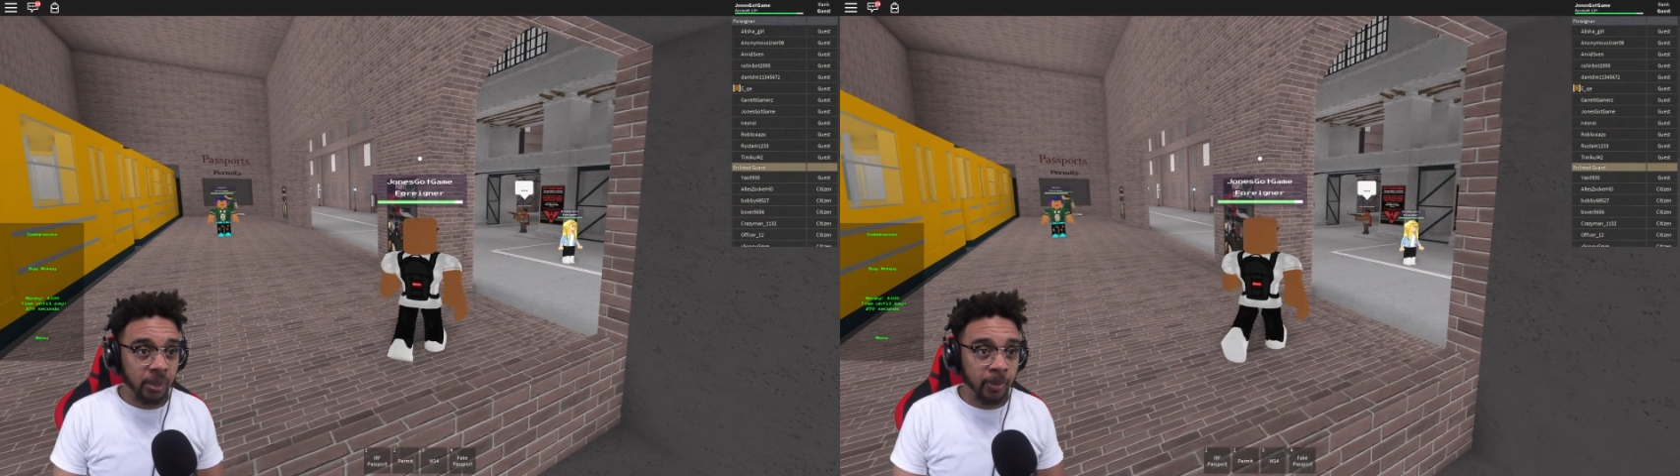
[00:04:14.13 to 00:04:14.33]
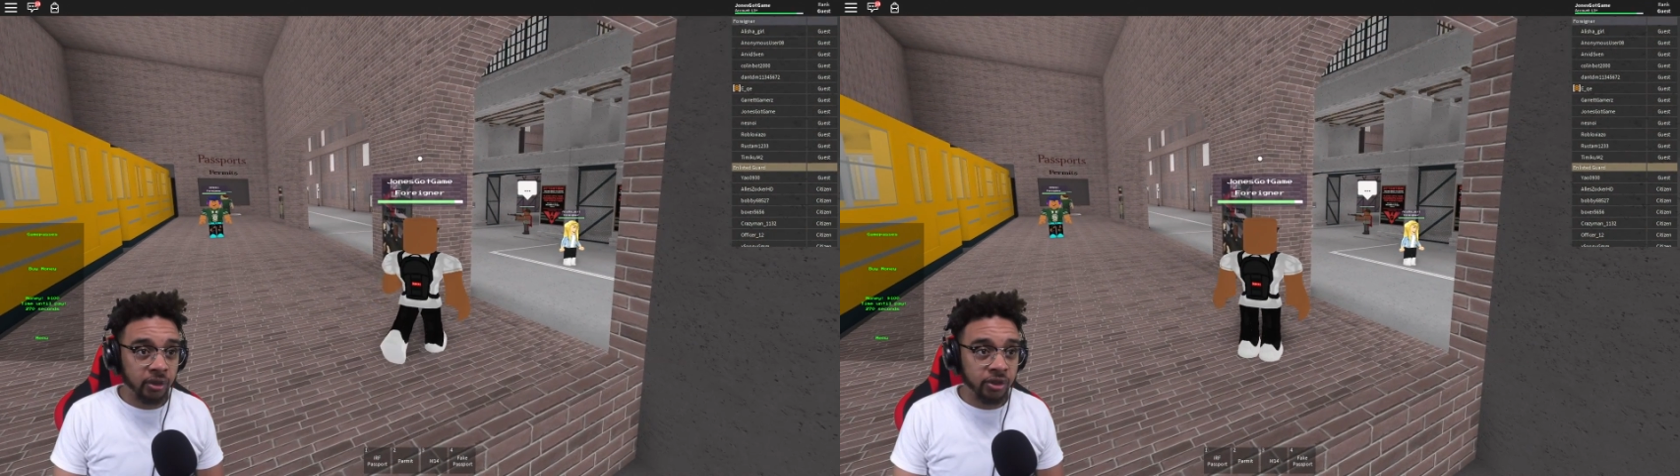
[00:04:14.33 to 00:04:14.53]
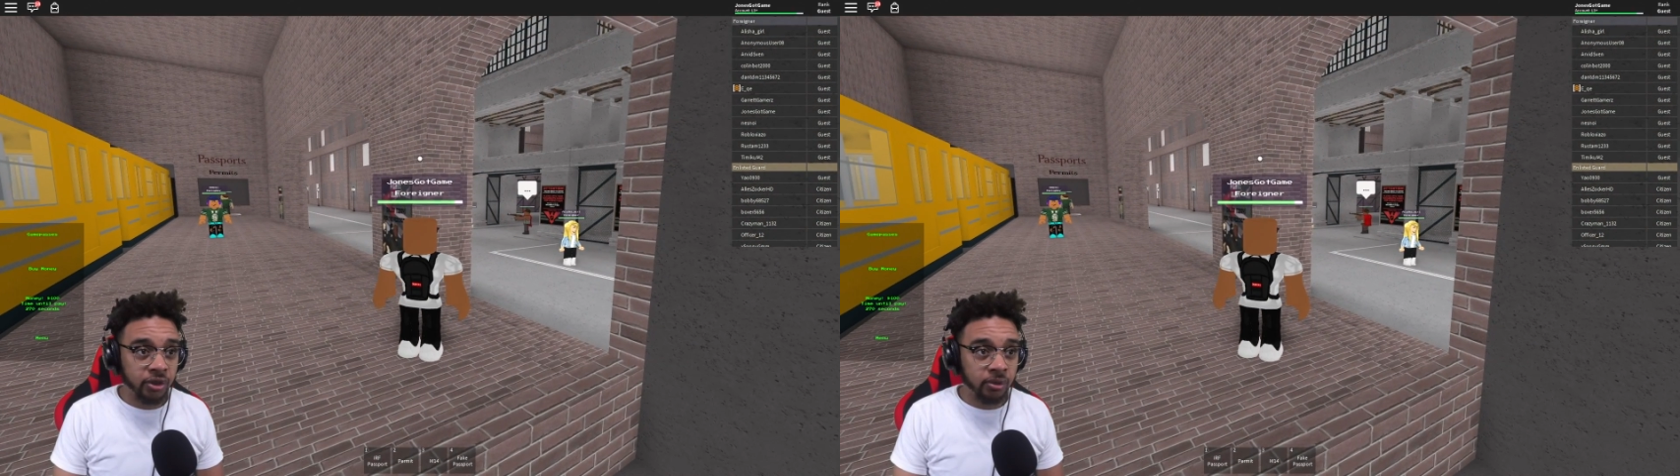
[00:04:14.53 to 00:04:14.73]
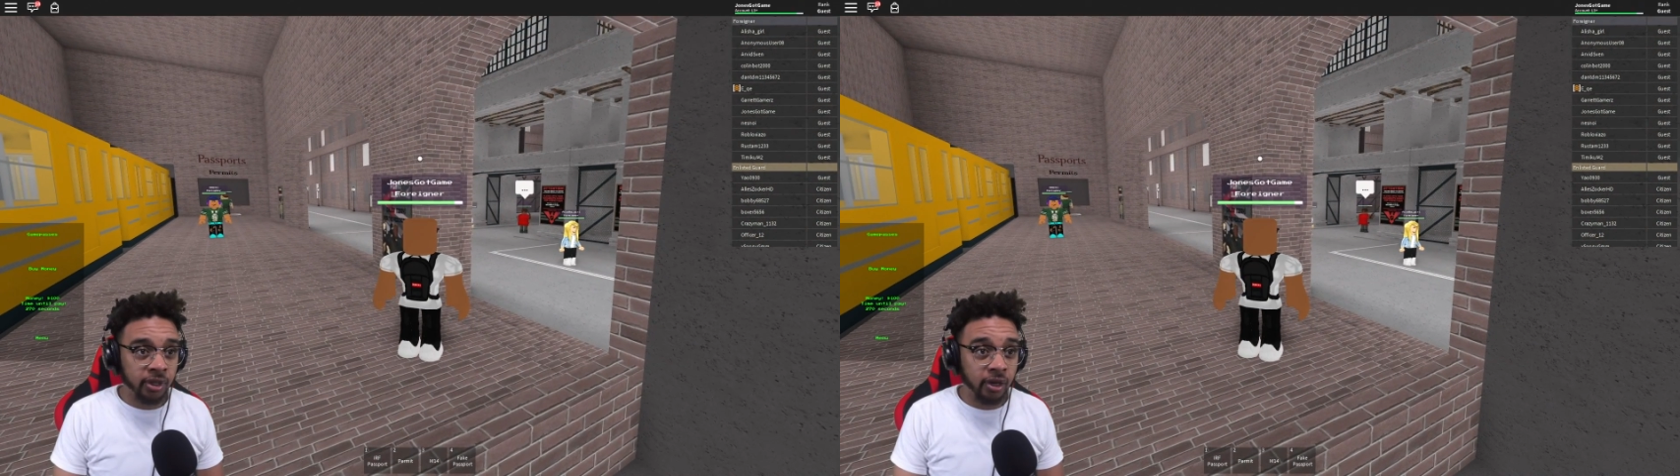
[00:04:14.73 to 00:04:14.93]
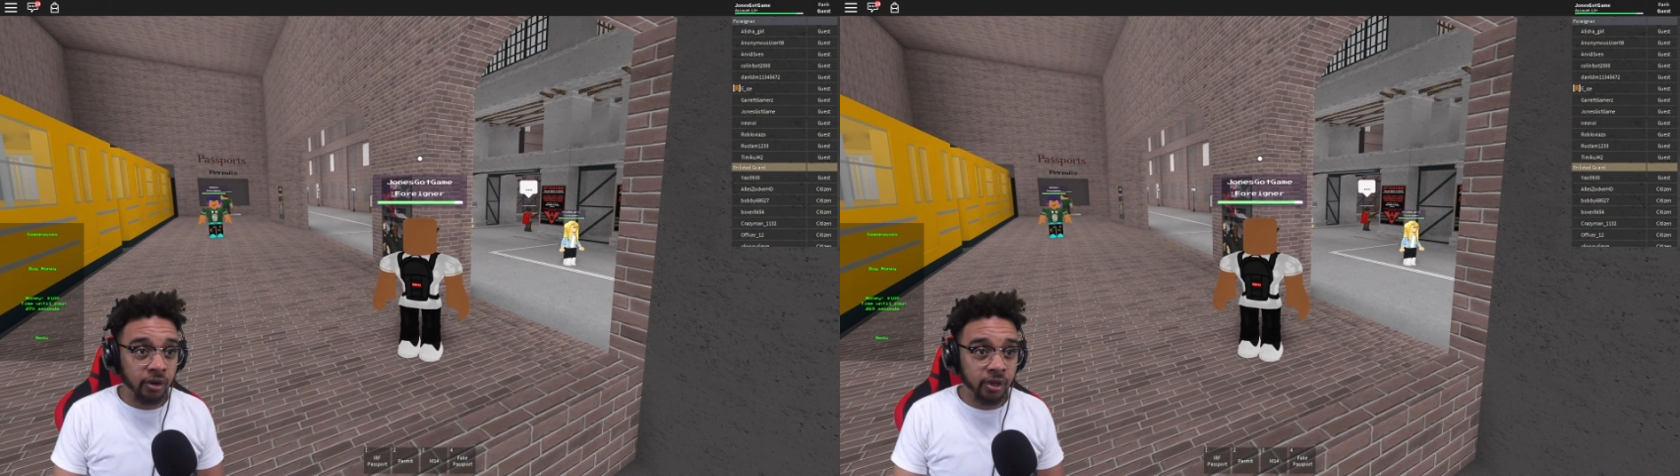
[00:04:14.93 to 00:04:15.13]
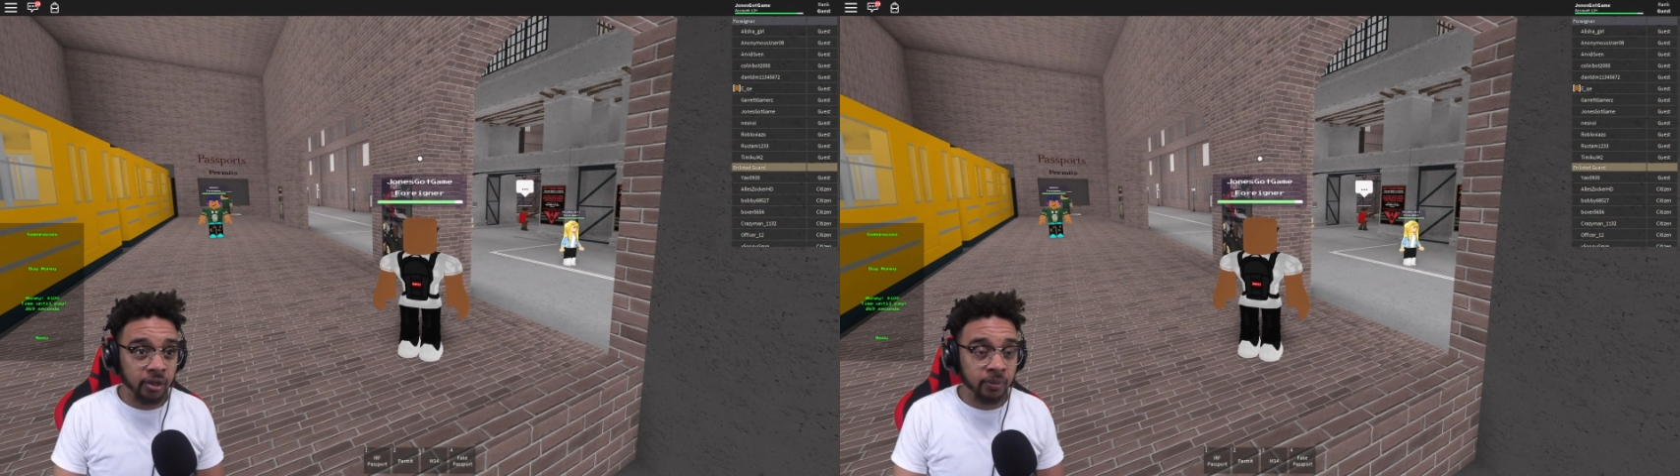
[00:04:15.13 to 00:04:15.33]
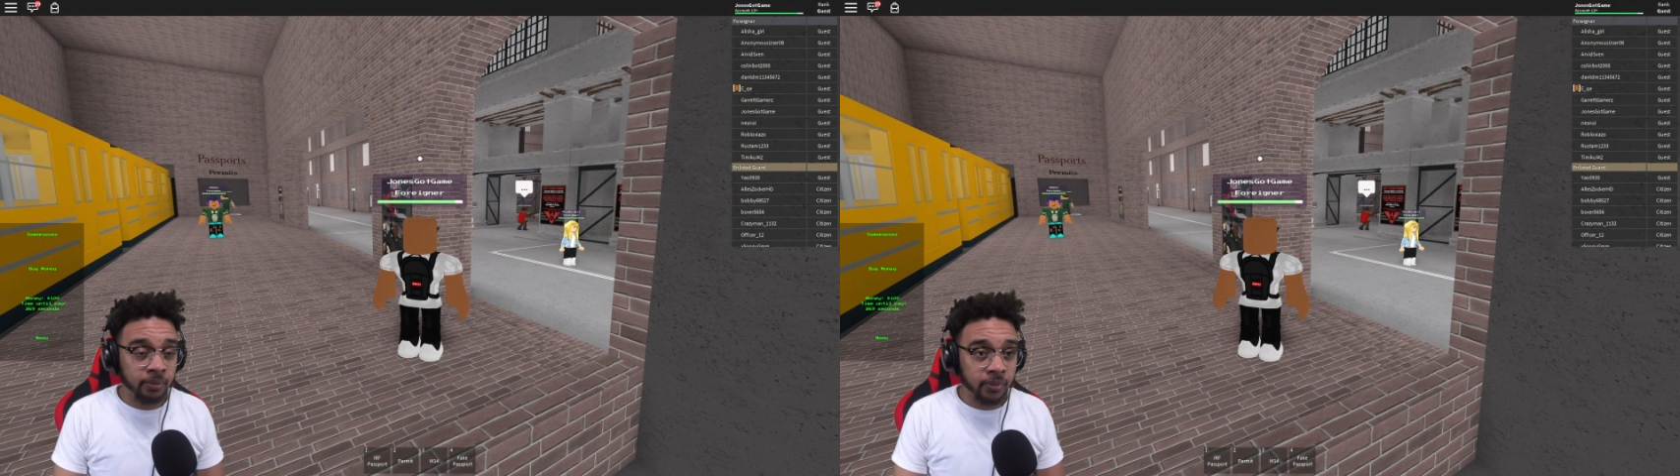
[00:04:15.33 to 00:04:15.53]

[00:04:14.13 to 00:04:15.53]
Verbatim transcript: I'm about to shoot and kill him.